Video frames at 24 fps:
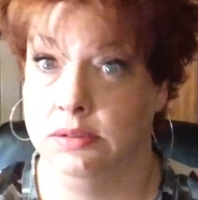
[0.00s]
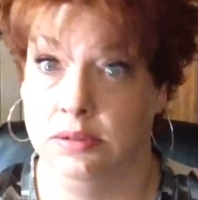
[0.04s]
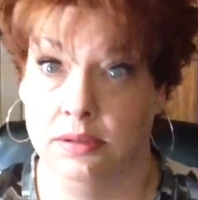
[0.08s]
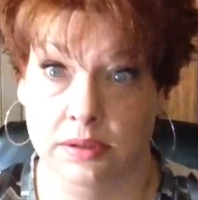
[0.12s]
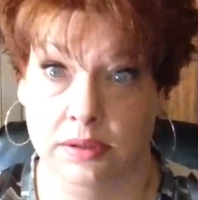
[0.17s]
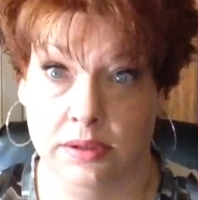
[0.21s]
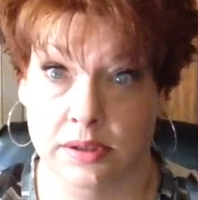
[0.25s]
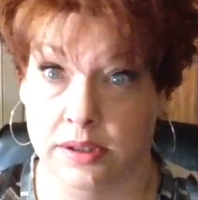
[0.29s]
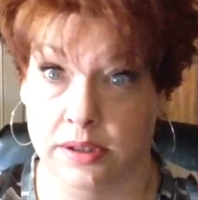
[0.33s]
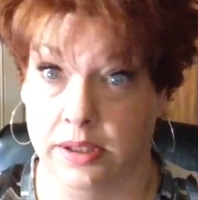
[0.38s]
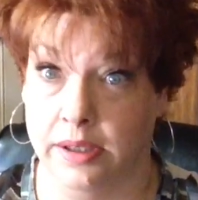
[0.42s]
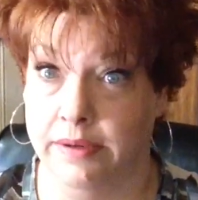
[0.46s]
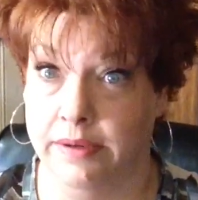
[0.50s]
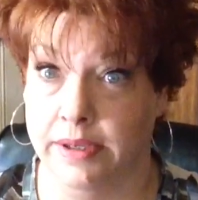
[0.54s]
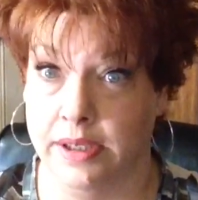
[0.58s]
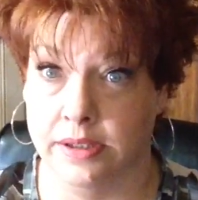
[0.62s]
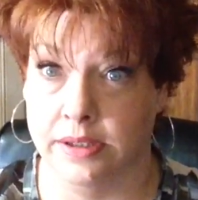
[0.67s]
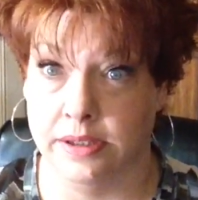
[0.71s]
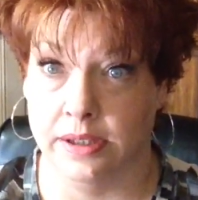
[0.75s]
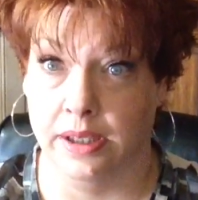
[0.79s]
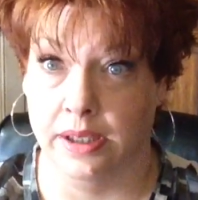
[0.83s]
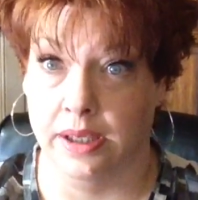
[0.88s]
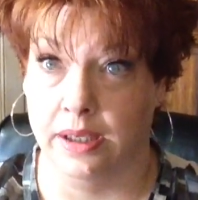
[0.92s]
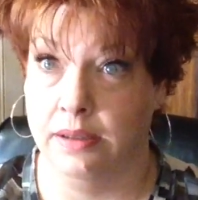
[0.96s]

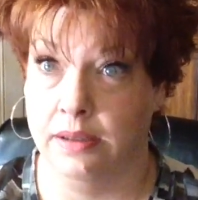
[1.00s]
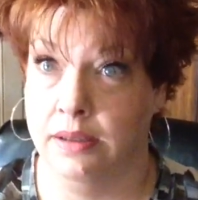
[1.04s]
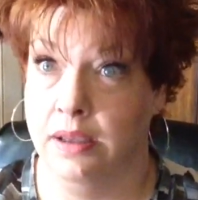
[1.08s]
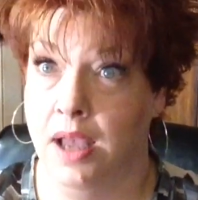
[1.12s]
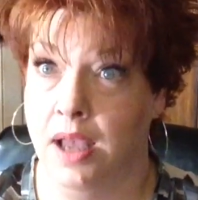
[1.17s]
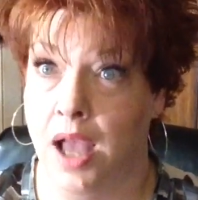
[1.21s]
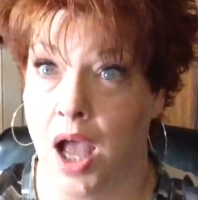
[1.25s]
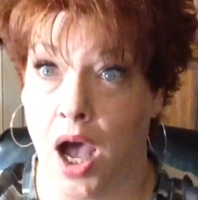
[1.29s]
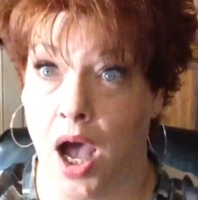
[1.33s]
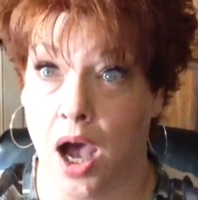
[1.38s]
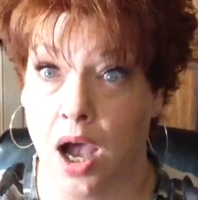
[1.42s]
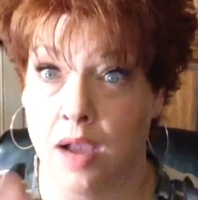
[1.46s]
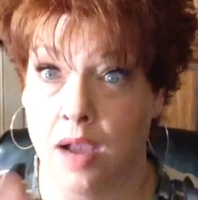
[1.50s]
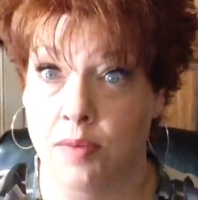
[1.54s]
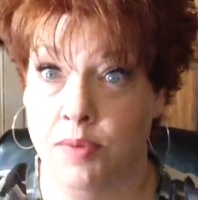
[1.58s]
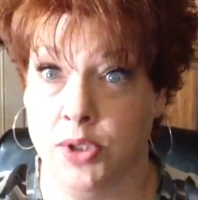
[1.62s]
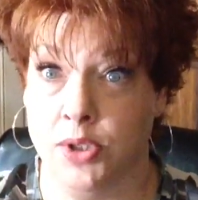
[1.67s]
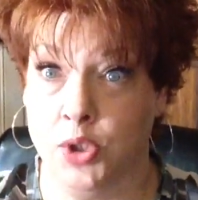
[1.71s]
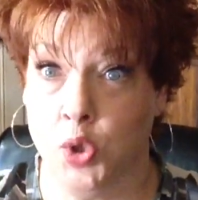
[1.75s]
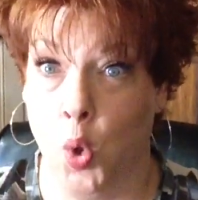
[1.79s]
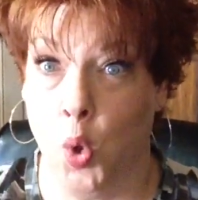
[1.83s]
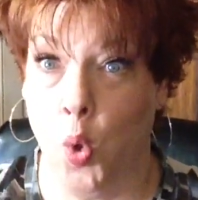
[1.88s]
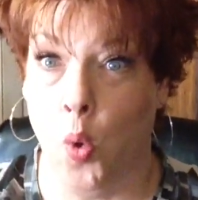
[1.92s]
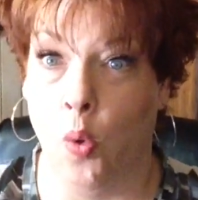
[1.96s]
Seriously. I
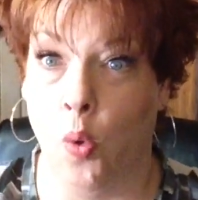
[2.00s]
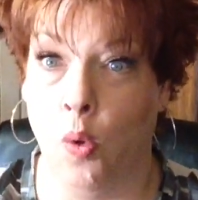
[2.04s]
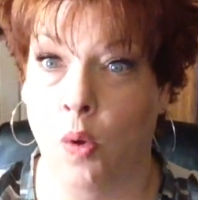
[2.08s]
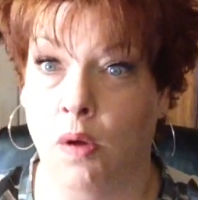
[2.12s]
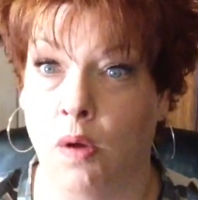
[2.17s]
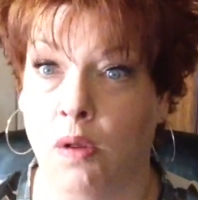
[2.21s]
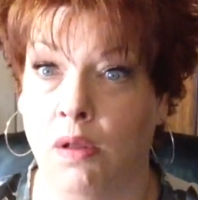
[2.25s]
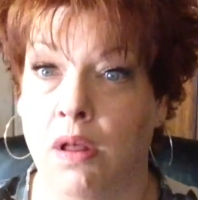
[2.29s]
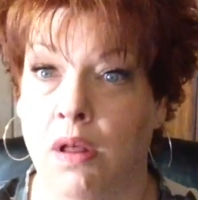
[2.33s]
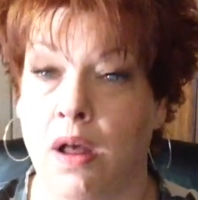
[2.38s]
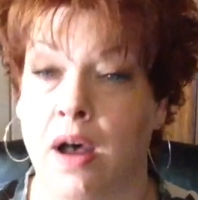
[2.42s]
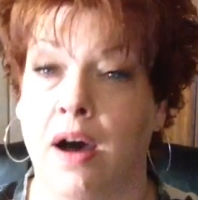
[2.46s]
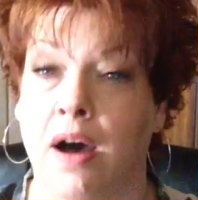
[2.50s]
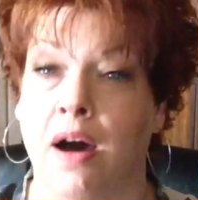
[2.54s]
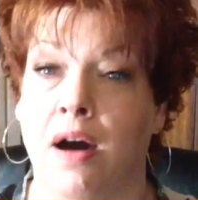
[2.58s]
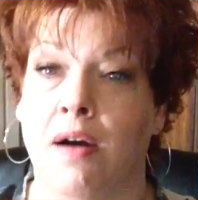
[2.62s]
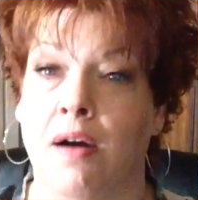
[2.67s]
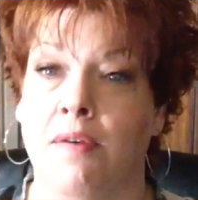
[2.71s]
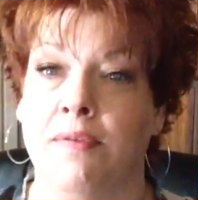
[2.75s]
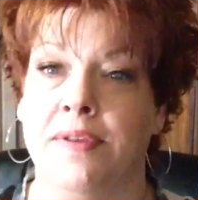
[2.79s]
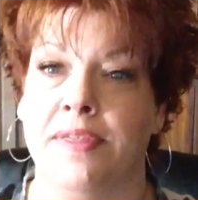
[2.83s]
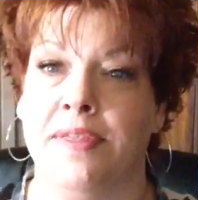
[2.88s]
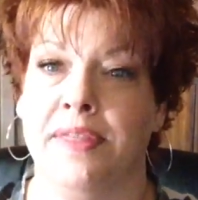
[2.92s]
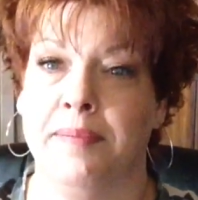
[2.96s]
was all
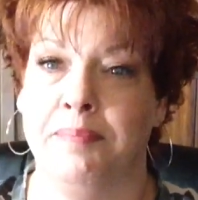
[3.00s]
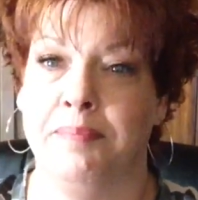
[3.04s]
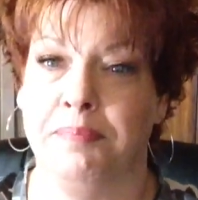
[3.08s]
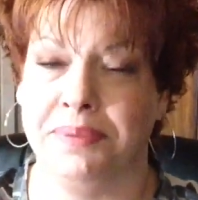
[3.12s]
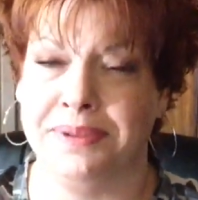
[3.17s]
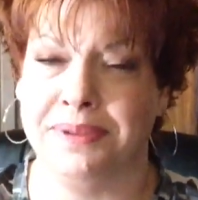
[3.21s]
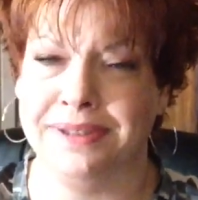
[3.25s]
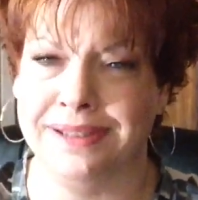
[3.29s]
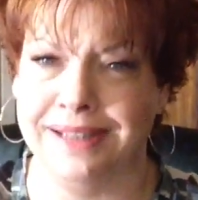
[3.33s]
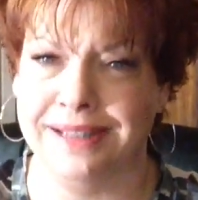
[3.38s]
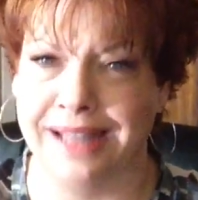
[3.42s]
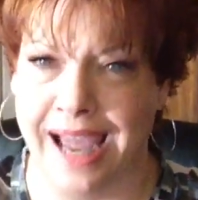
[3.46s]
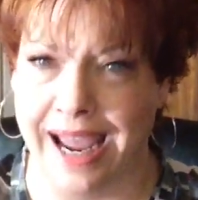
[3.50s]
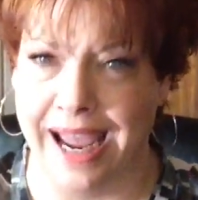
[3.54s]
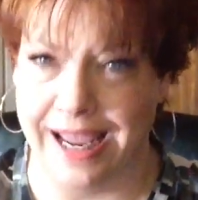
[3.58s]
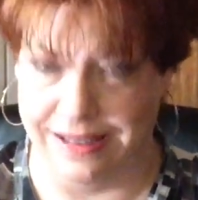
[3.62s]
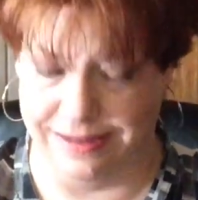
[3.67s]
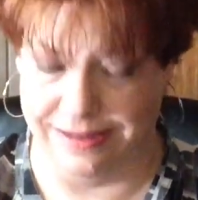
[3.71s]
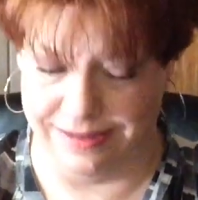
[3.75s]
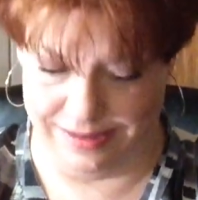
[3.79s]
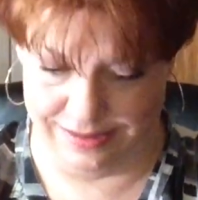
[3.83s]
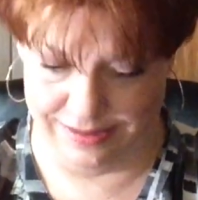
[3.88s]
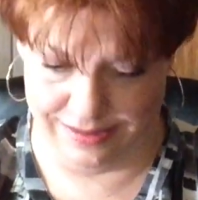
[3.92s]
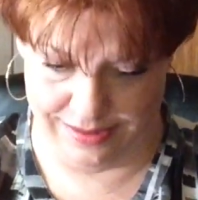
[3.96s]
over the
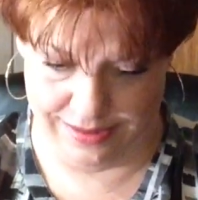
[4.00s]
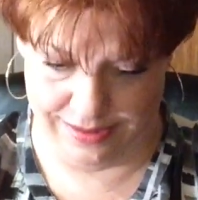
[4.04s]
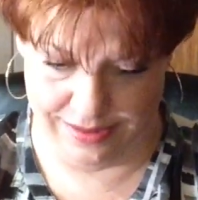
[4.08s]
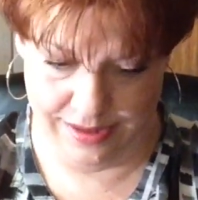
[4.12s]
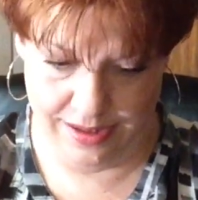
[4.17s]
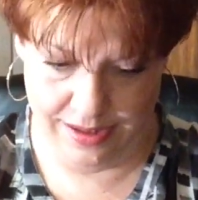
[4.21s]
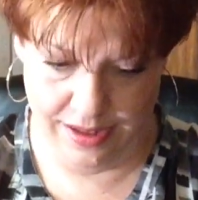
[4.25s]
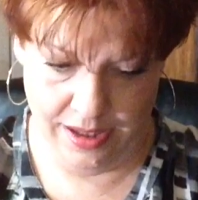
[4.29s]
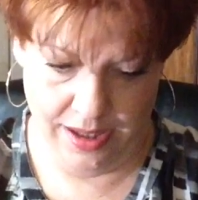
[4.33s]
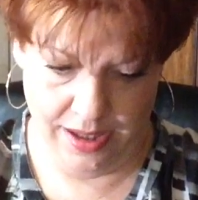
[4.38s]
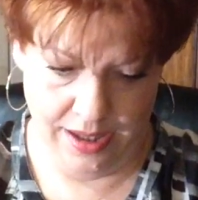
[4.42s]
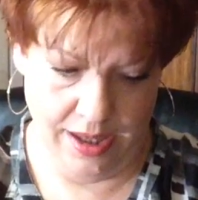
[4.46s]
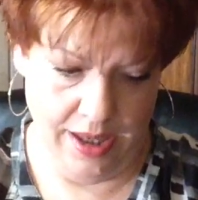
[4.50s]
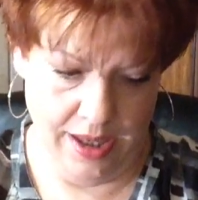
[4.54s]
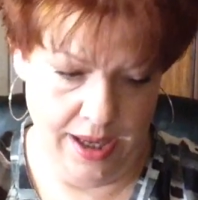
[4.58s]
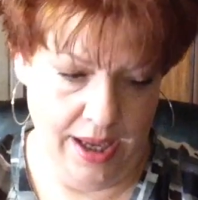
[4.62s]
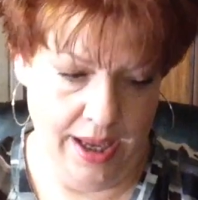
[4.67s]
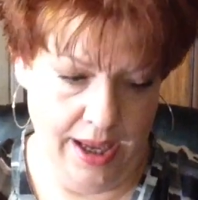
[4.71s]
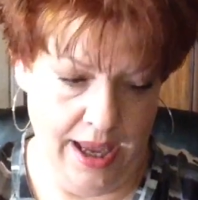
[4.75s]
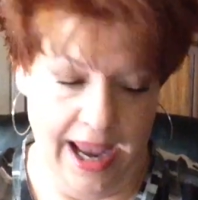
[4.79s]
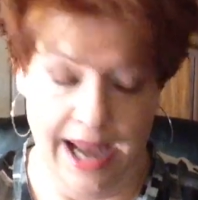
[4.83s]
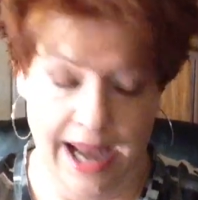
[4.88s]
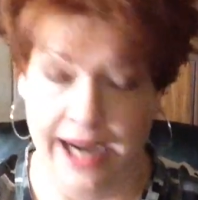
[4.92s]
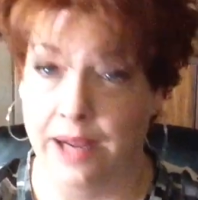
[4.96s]
place.
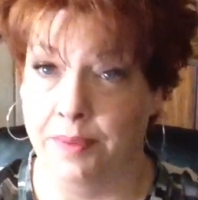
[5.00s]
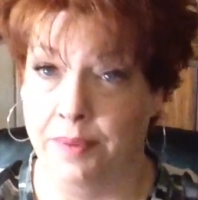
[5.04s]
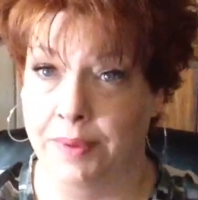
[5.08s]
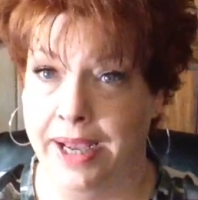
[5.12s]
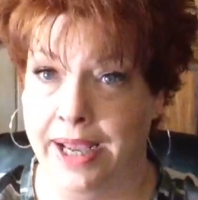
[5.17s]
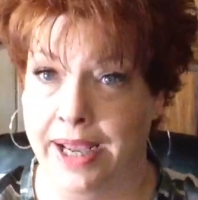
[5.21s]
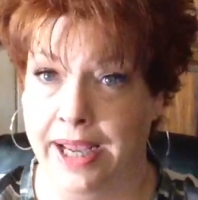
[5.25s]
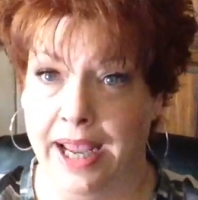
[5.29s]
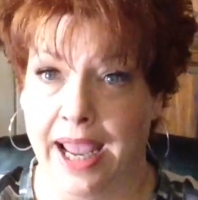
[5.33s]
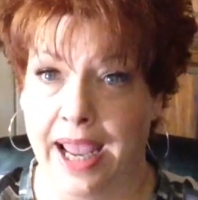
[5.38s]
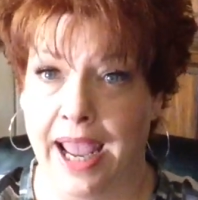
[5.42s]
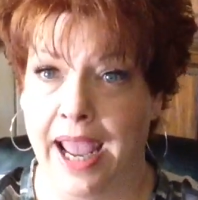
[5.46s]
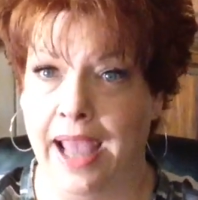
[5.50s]
Anyway,